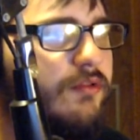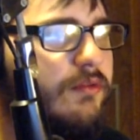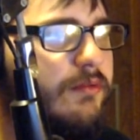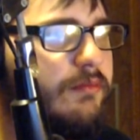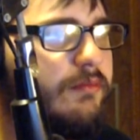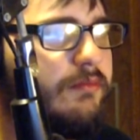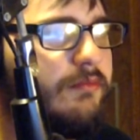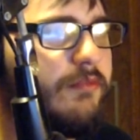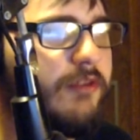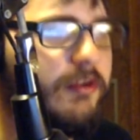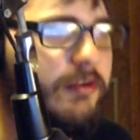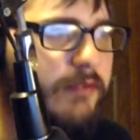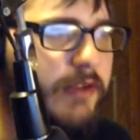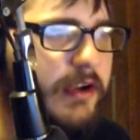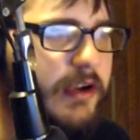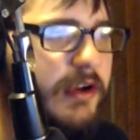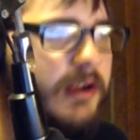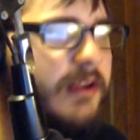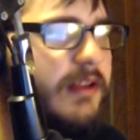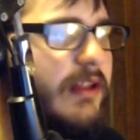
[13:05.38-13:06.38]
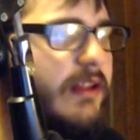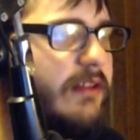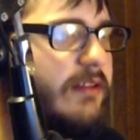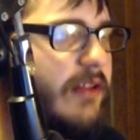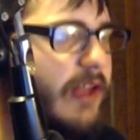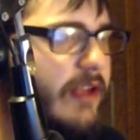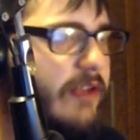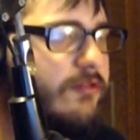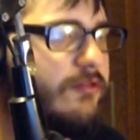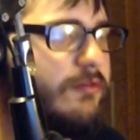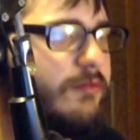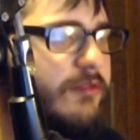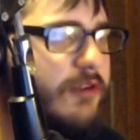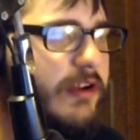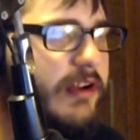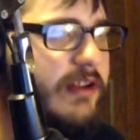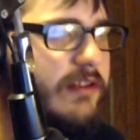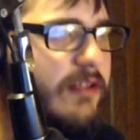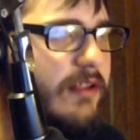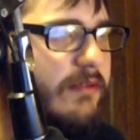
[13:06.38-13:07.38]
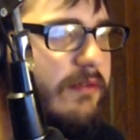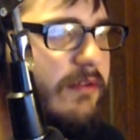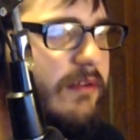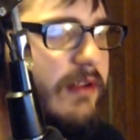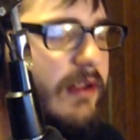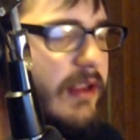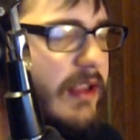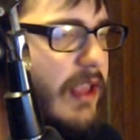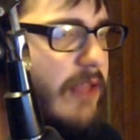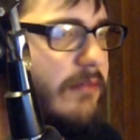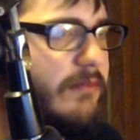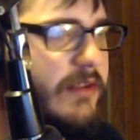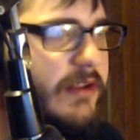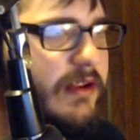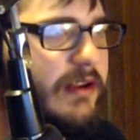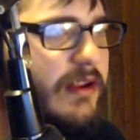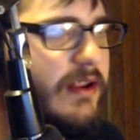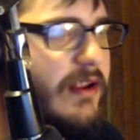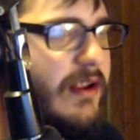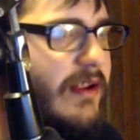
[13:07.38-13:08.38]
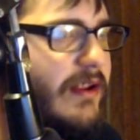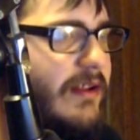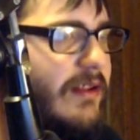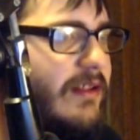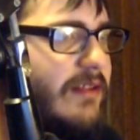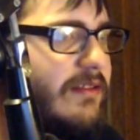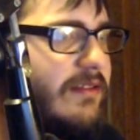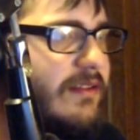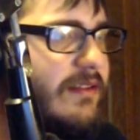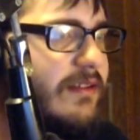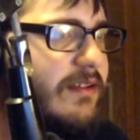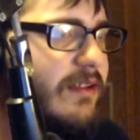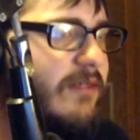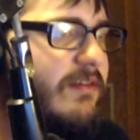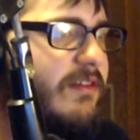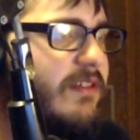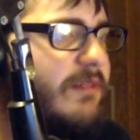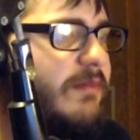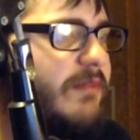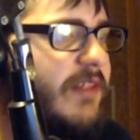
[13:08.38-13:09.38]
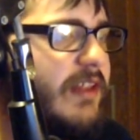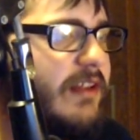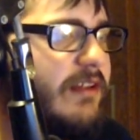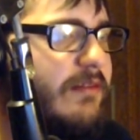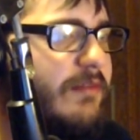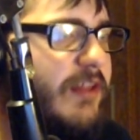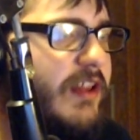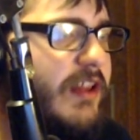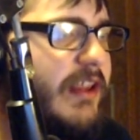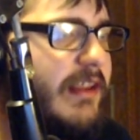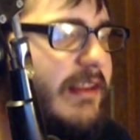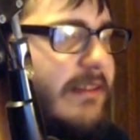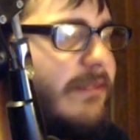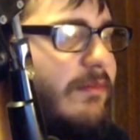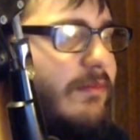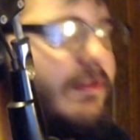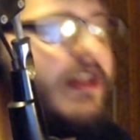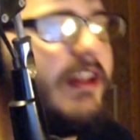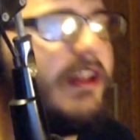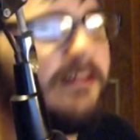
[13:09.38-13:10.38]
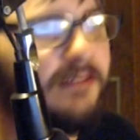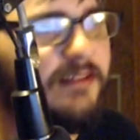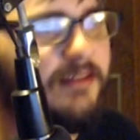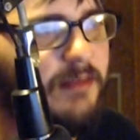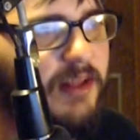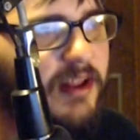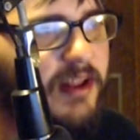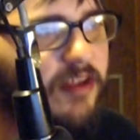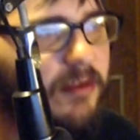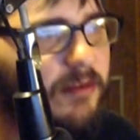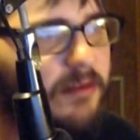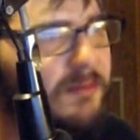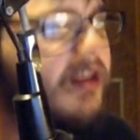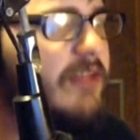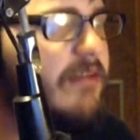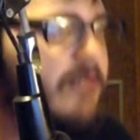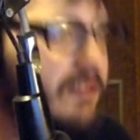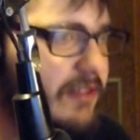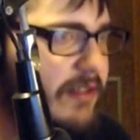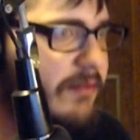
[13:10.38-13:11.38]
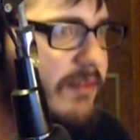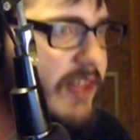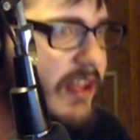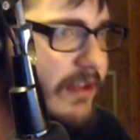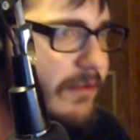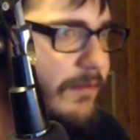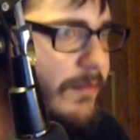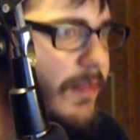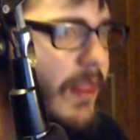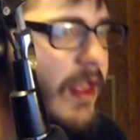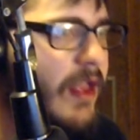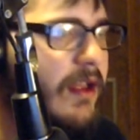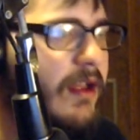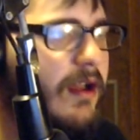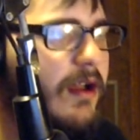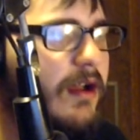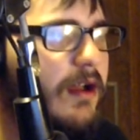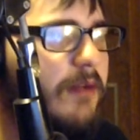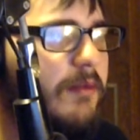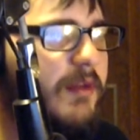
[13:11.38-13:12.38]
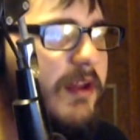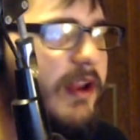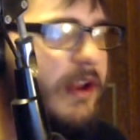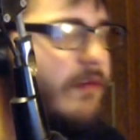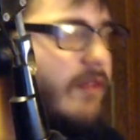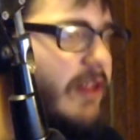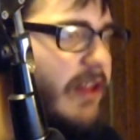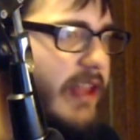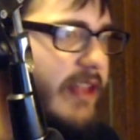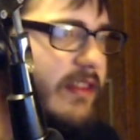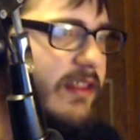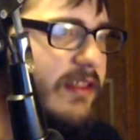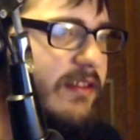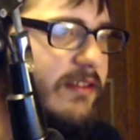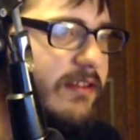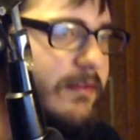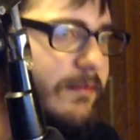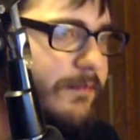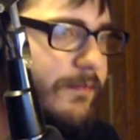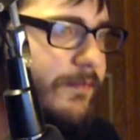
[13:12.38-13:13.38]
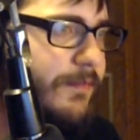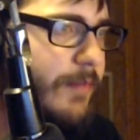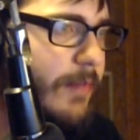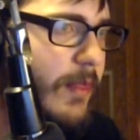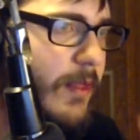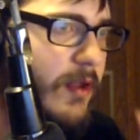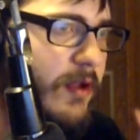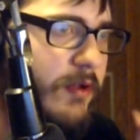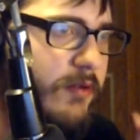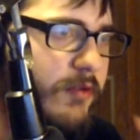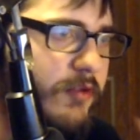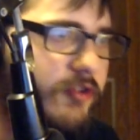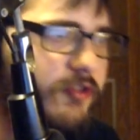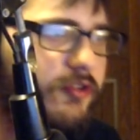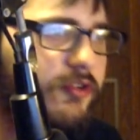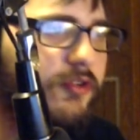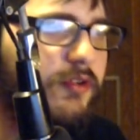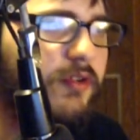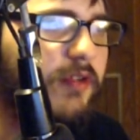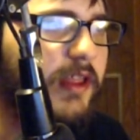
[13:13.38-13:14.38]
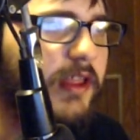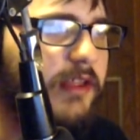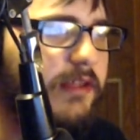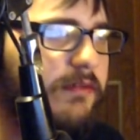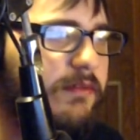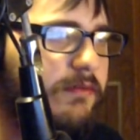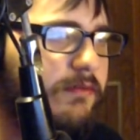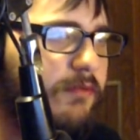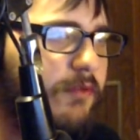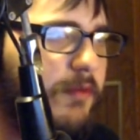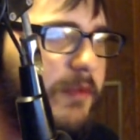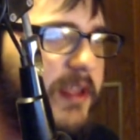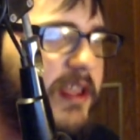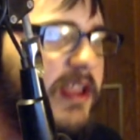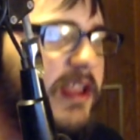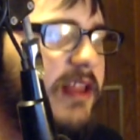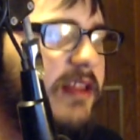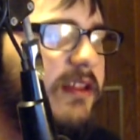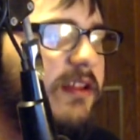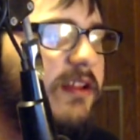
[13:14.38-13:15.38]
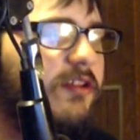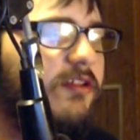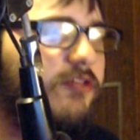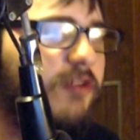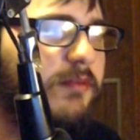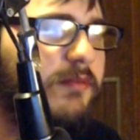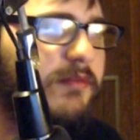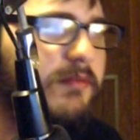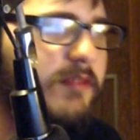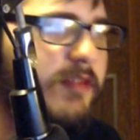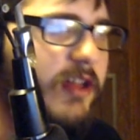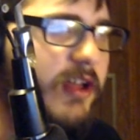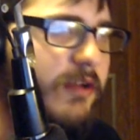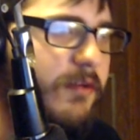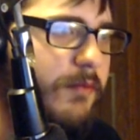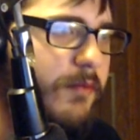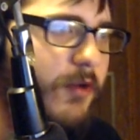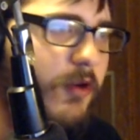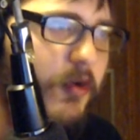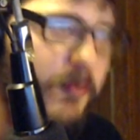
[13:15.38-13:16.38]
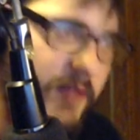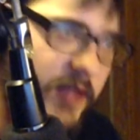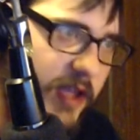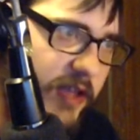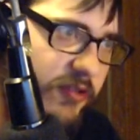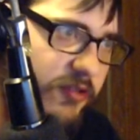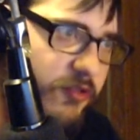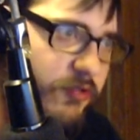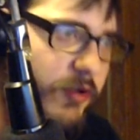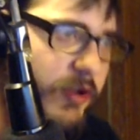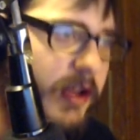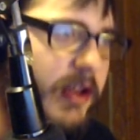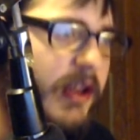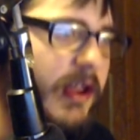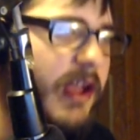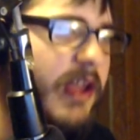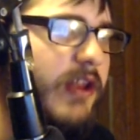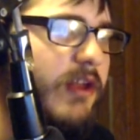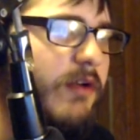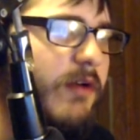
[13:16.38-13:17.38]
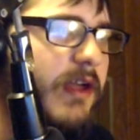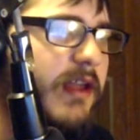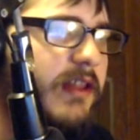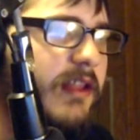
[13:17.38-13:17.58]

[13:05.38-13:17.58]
career and not actual Brony stuff again, but just give us something. Please, please, Anime James, give us something. But I really like this. The original link will be in the description below. Hope you guys enjoyed it. I know I did.